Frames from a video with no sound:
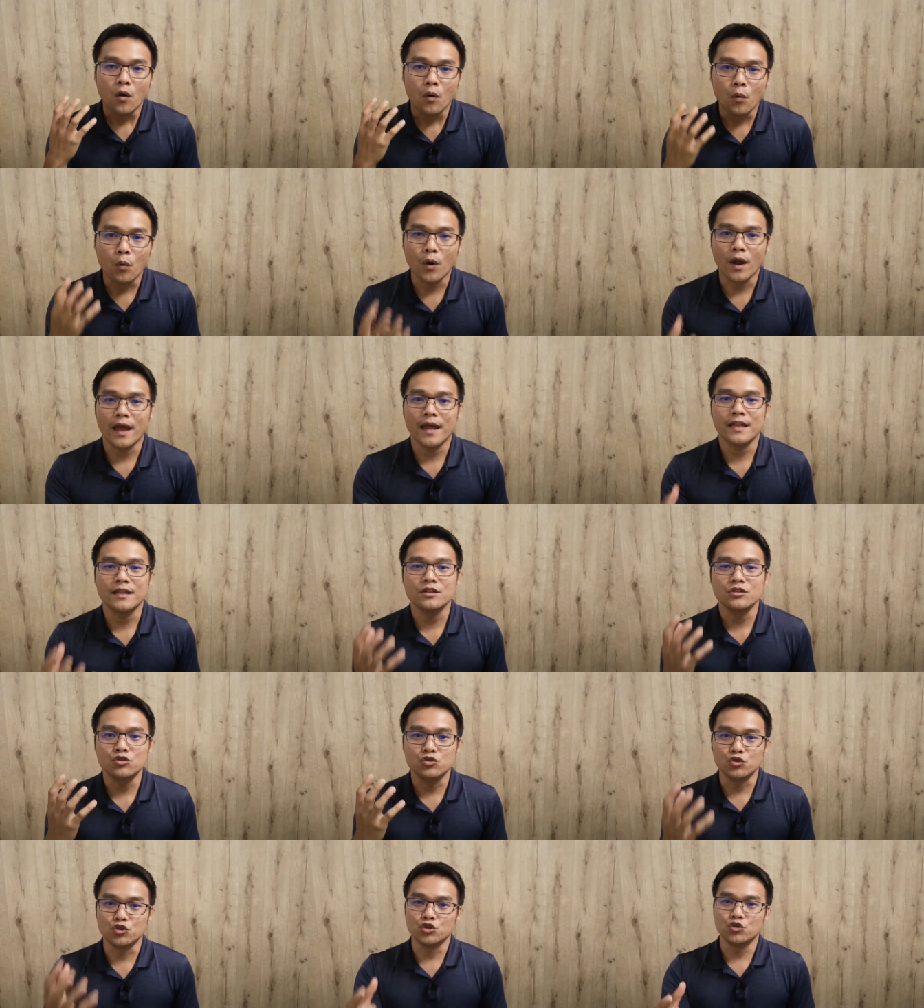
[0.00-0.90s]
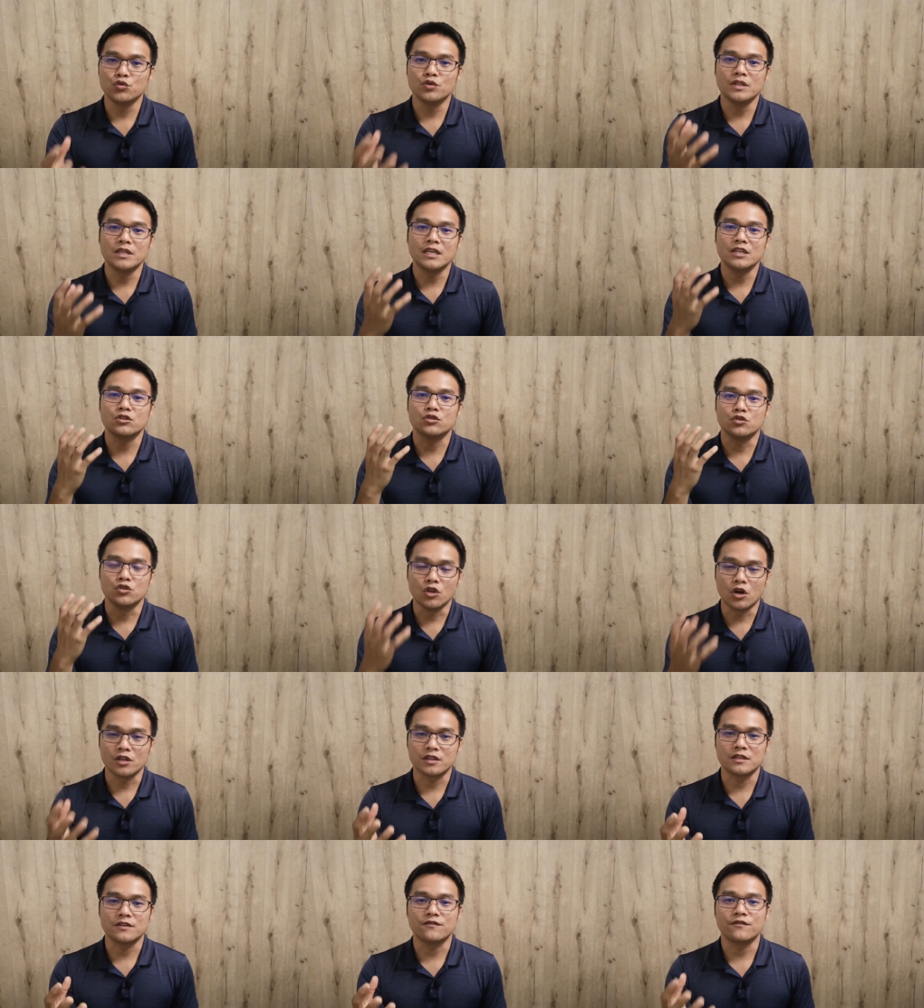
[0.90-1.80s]
when do you need to
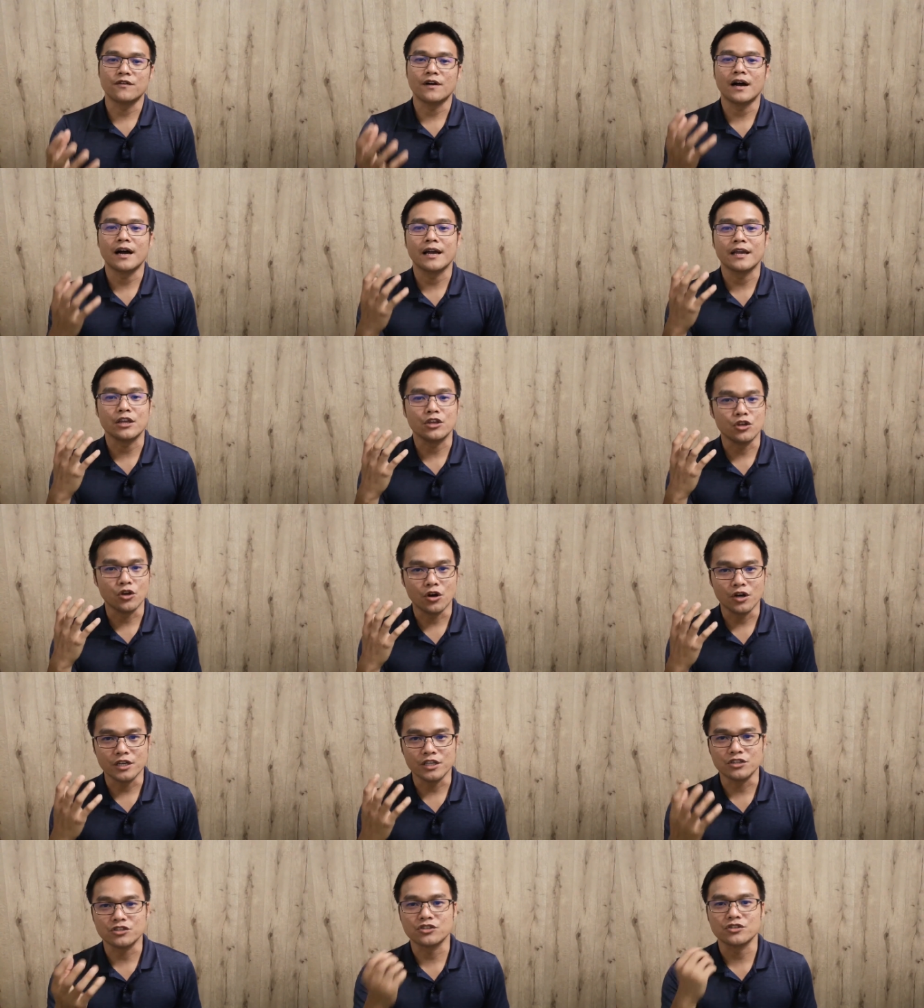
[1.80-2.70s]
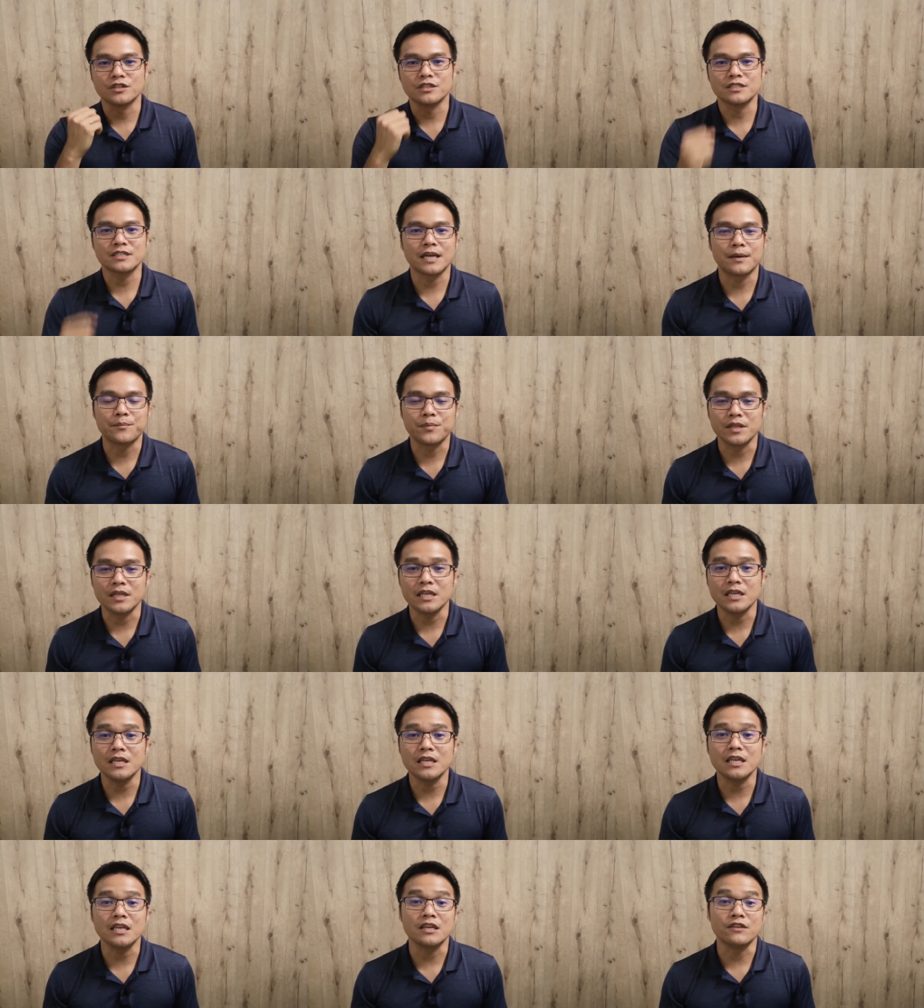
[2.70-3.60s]
notify your insurance
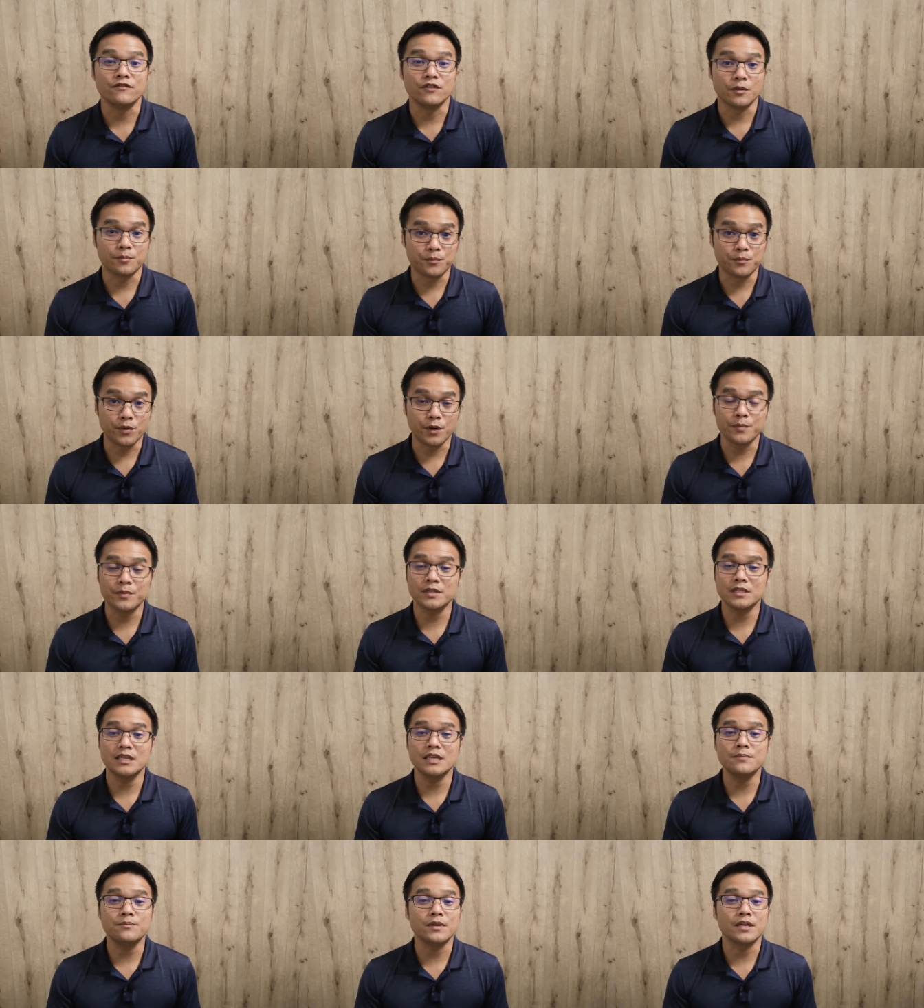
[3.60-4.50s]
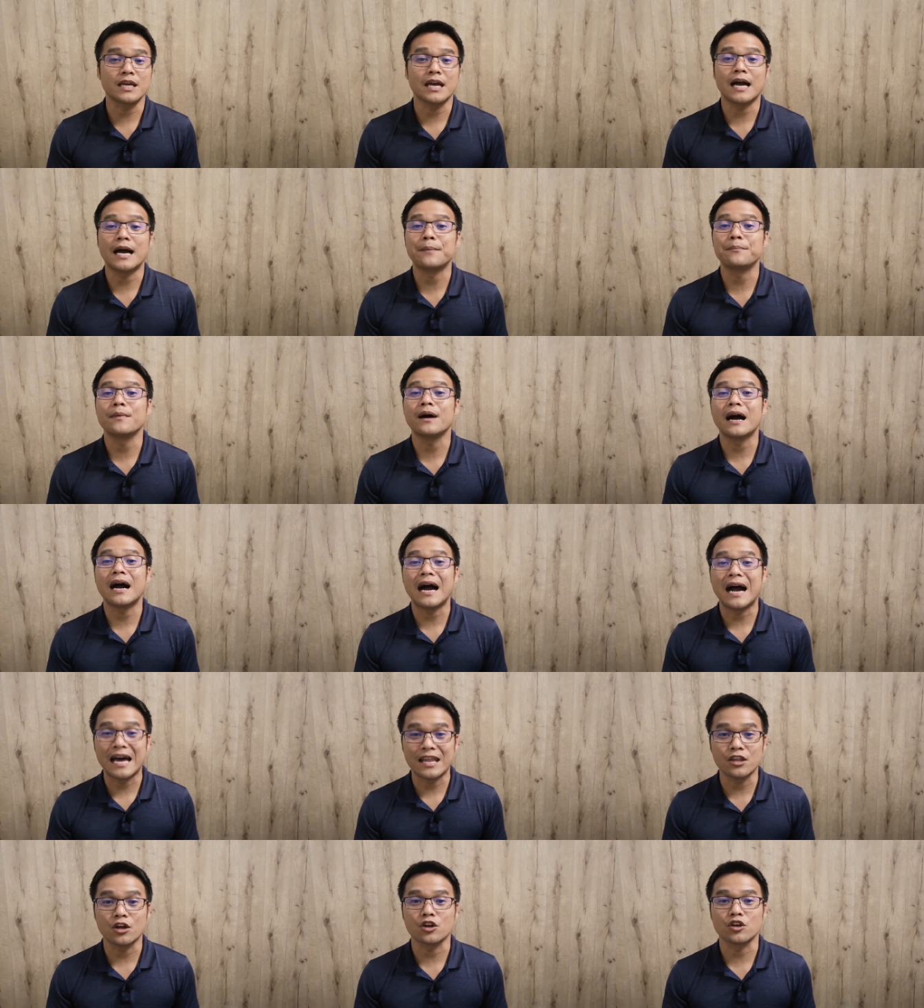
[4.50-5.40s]
company if your property become
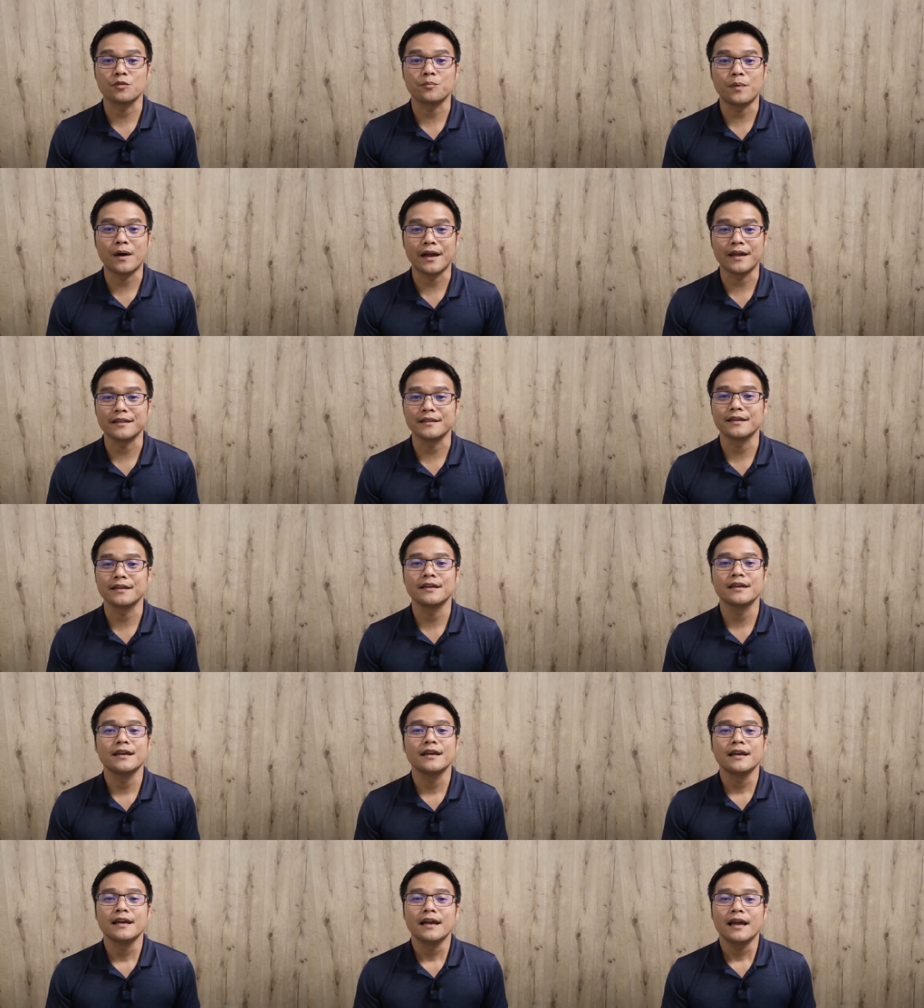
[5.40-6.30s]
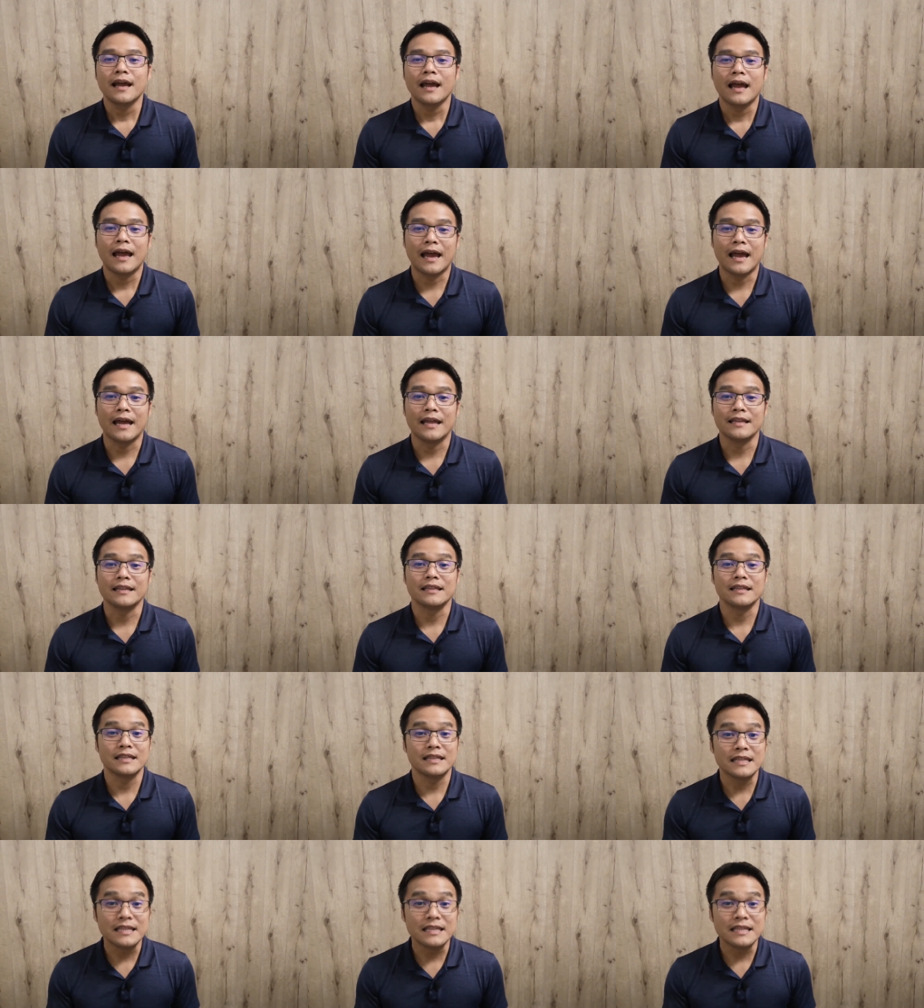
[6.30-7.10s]
unoccupied, and